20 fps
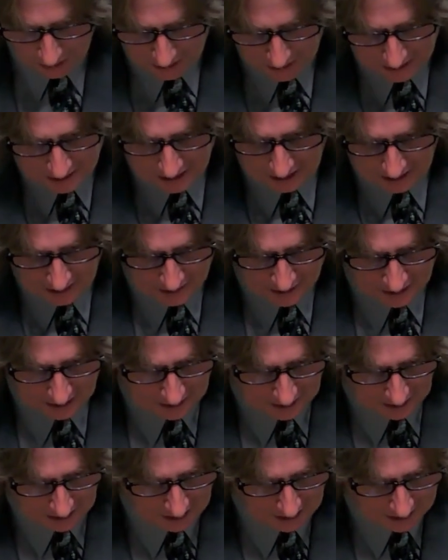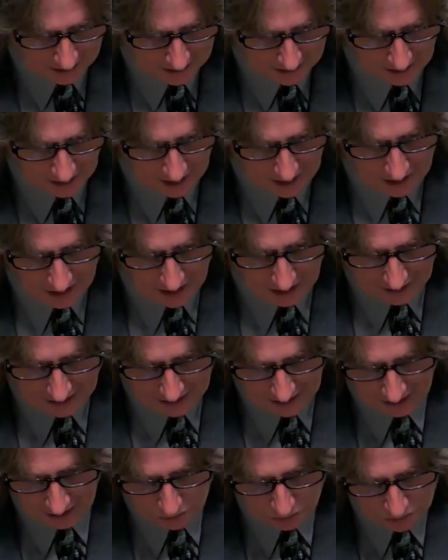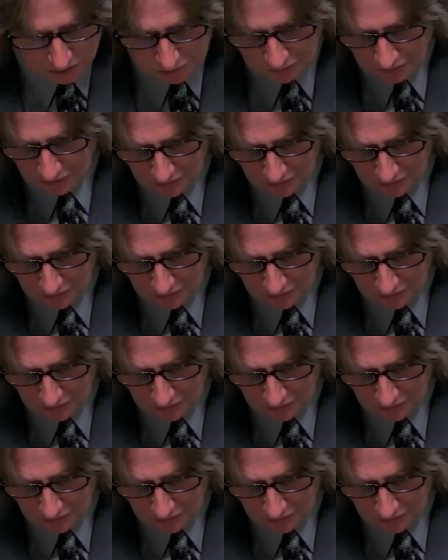The second thing he asked, again, was